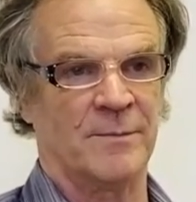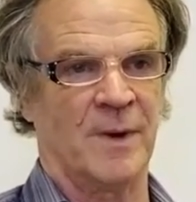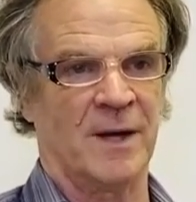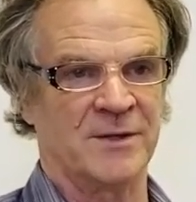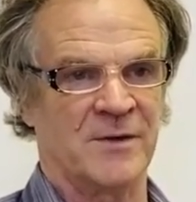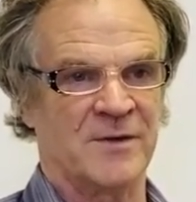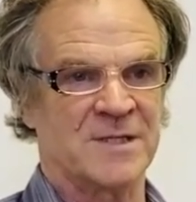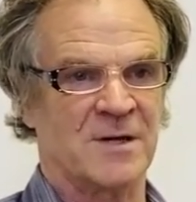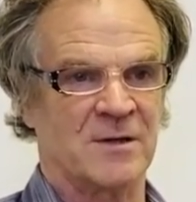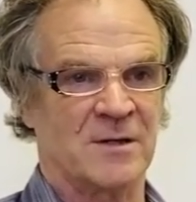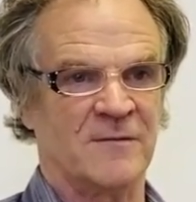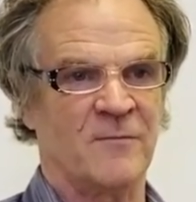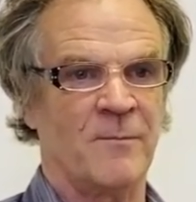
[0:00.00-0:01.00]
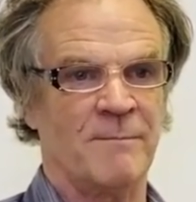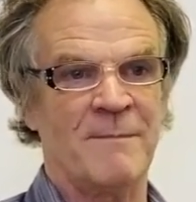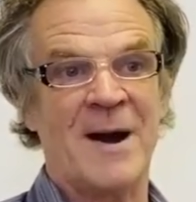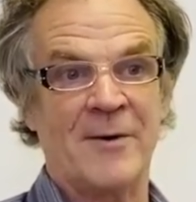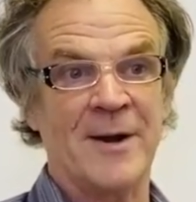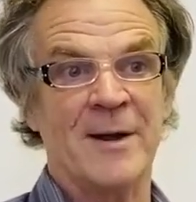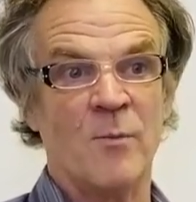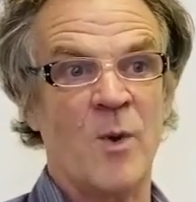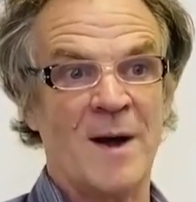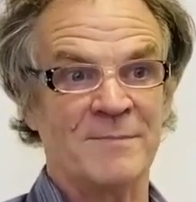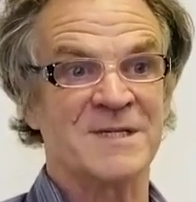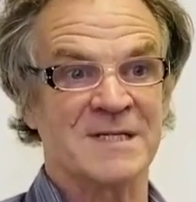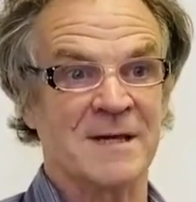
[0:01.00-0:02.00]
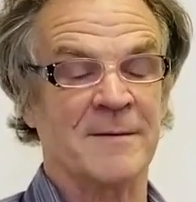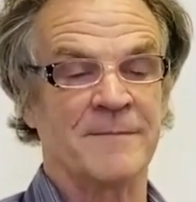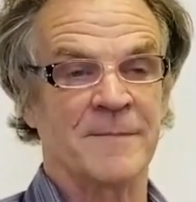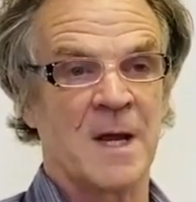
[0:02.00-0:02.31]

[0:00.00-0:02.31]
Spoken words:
under the title of Merriam-Webster,